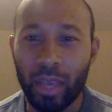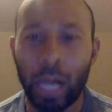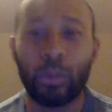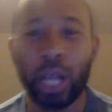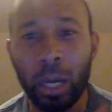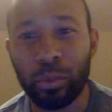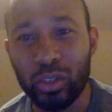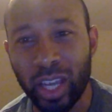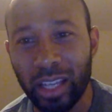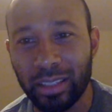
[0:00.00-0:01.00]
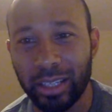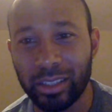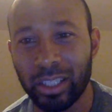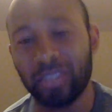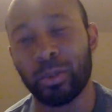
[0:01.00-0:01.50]
I want to help you change that
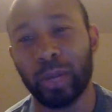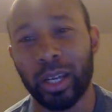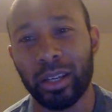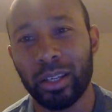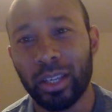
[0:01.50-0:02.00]
shit so where